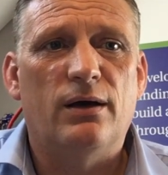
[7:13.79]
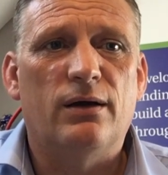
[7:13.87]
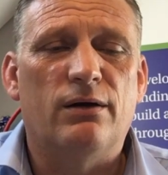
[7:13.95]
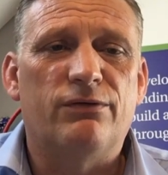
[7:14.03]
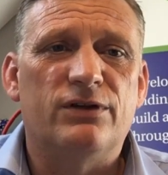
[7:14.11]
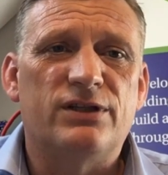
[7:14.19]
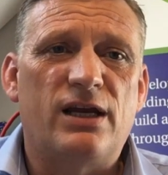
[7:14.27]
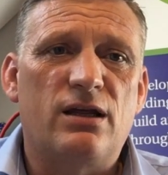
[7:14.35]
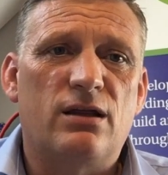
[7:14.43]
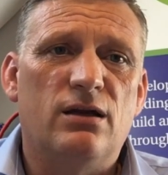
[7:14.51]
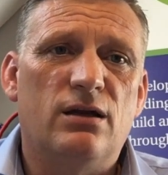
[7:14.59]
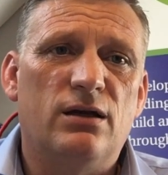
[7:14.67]
You know, if there's
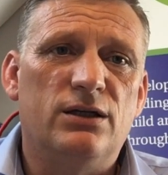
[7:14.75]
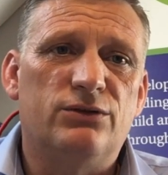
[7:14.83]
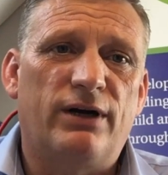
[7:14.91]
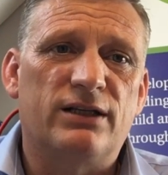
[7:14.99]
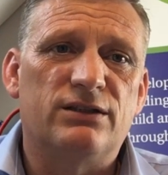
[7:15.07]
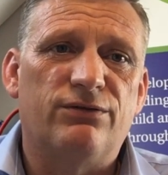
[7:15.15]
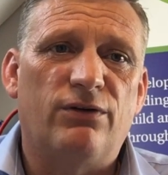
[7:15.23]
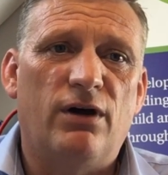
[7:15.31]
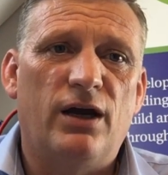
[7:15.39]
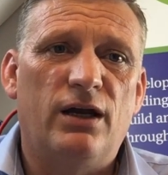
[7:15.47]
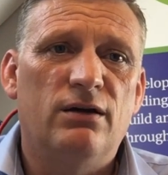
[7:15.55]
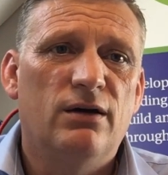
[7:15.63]
anything that needs
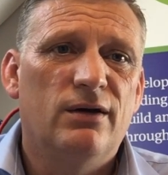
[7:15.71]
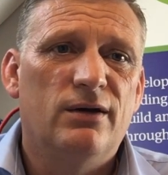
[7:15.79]
rectifying,